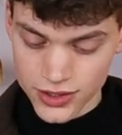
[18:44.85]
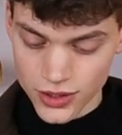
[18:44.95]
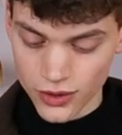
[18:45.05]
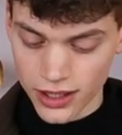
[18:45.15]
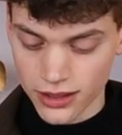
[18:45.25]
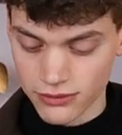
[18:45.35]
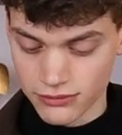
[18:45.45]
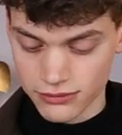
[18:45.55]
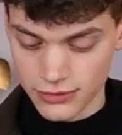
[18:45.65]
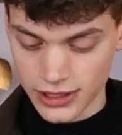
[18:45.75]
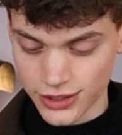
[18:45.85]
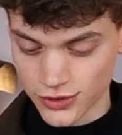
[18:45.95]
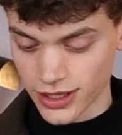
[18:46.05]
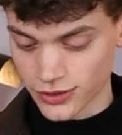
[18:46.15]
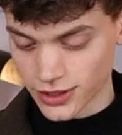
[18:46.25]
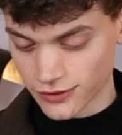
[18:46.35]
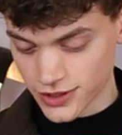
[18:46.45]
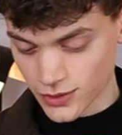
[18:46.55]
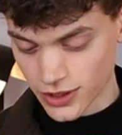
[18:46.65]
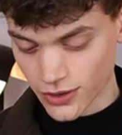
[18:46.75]
So he need to get rid of
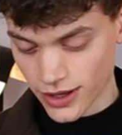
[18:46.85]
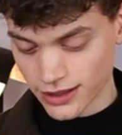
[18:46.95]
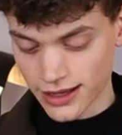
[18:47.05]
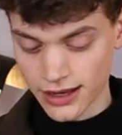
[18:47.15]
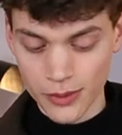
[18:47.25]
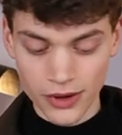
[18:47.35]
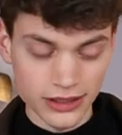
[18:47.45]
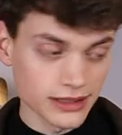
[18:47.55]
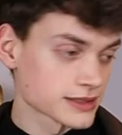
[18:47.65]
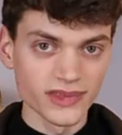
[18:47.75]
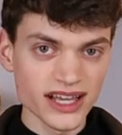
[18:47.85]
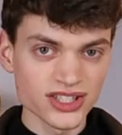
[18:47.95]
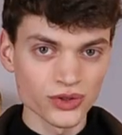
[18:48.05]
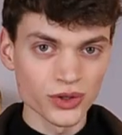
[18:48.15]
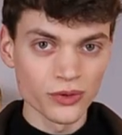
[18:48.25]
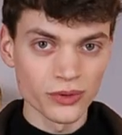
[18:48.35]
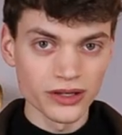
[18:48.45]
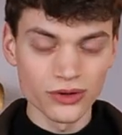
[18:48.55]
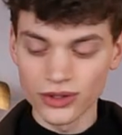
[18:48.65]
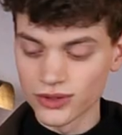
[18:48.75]
his wheel and then I bought it. Next to your
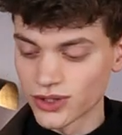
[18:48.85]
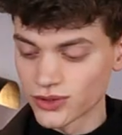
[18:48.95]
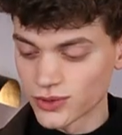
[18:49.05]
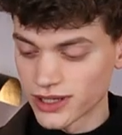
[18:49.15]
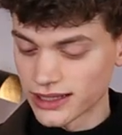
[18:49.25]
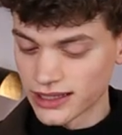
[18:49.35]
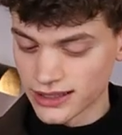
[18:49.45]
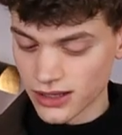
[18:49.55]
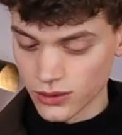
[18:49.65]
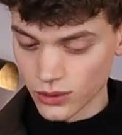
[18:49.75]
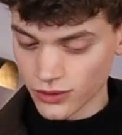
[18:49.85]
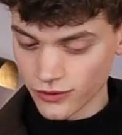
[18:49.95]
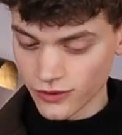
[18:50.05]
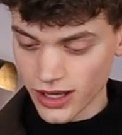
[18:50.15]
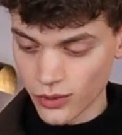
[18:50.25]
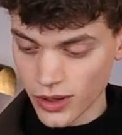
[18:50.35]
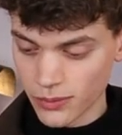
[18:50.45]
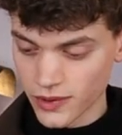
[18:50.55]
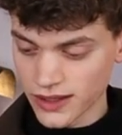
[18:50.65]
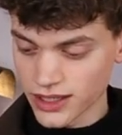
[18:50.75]
wheel you don't really need a lot of
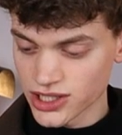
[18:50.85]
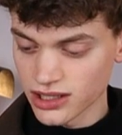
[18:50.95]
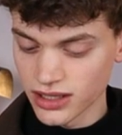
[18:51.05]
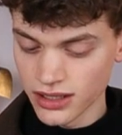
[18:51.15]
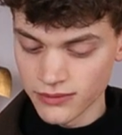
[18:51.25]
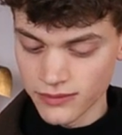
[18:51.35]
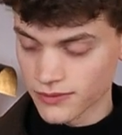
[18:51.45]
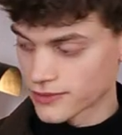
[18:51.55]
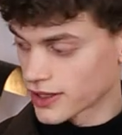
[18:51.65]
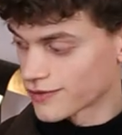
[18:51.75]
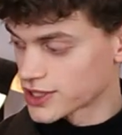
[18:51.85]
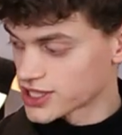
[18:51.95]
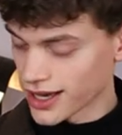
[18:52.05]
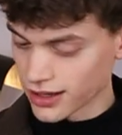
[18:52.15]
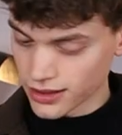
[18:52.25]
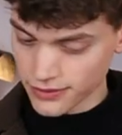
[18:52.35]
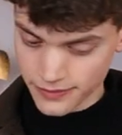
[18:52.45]
equipment actually. Give me a sec.